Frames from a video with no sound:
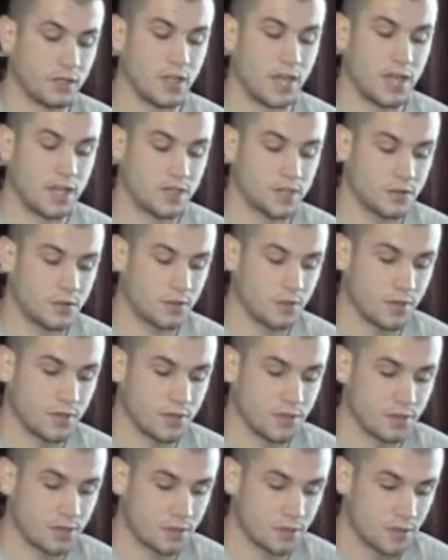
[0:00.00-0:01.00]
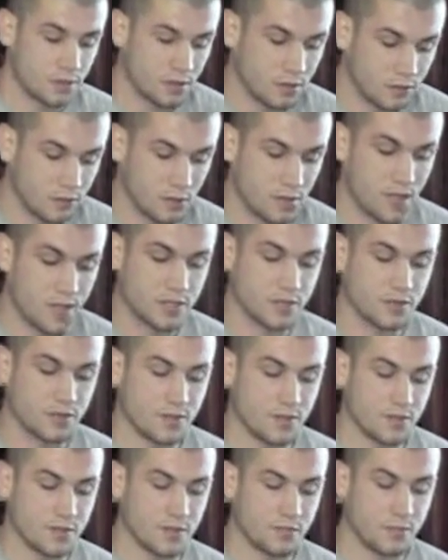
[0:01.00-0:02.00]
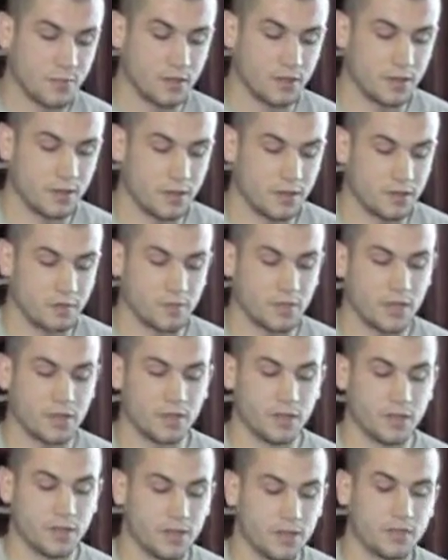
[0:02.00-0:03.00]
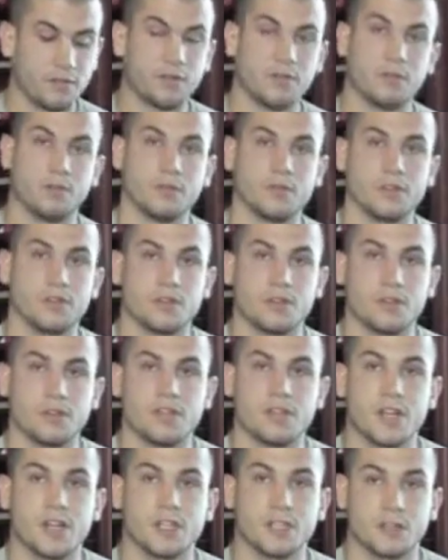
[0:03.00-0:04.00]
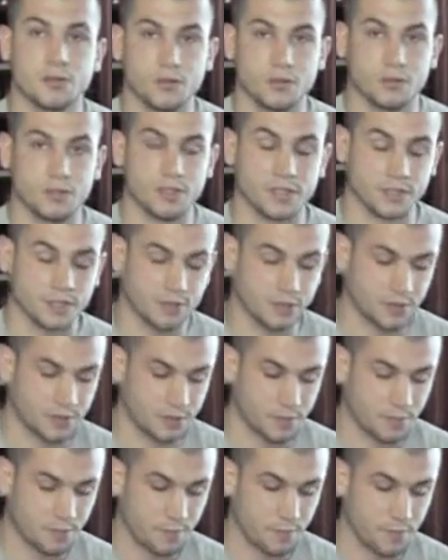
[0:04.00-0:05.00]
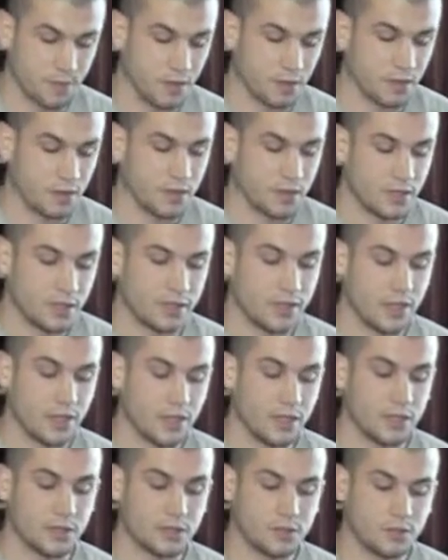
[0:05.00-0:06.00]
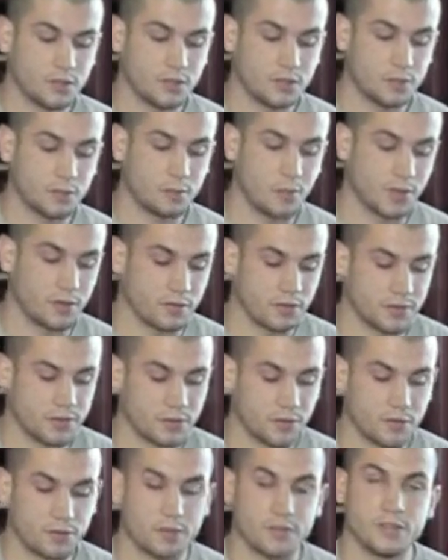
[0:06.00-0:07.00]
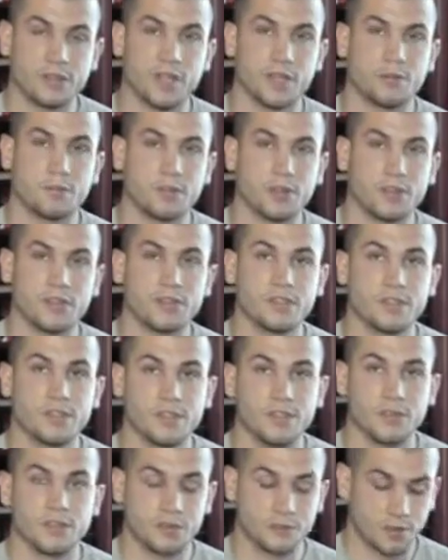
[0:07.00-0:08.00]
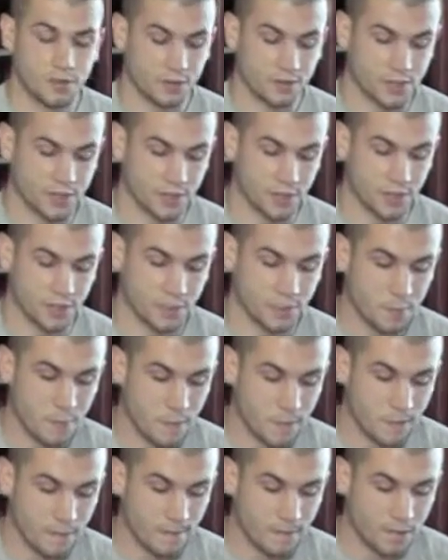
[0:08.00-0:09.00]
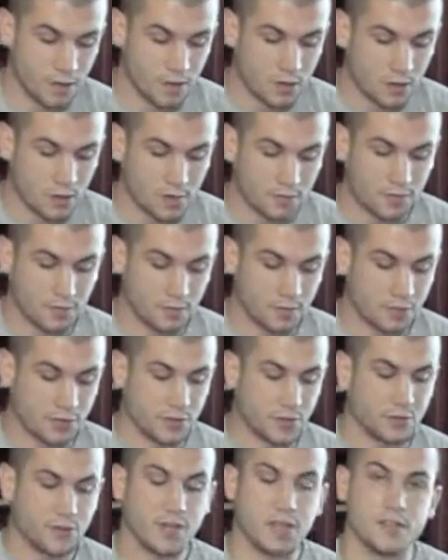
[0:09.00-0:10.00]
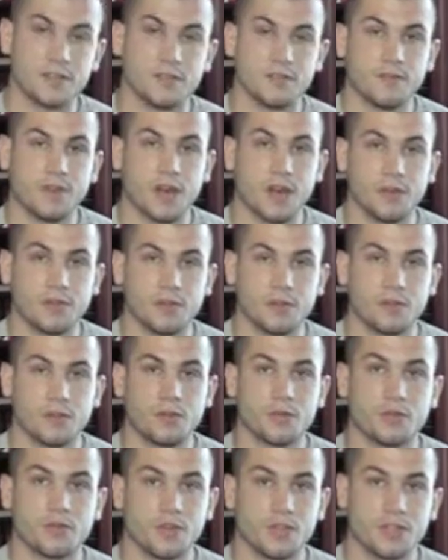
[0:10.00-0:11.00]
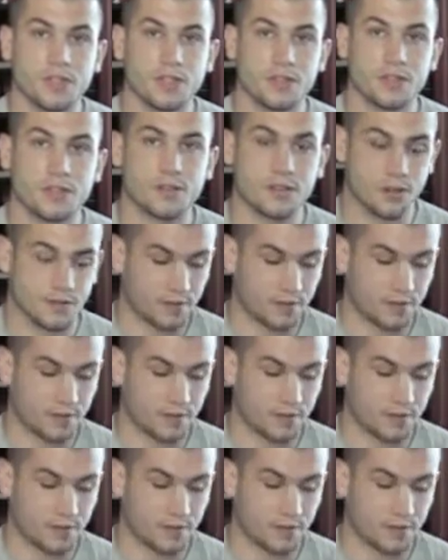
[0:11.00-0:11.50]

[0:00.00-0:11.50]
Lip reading: The last risk that the media influence are sexual risks. Data introduced by researchers at Princeton University from the 2005 Youth Risk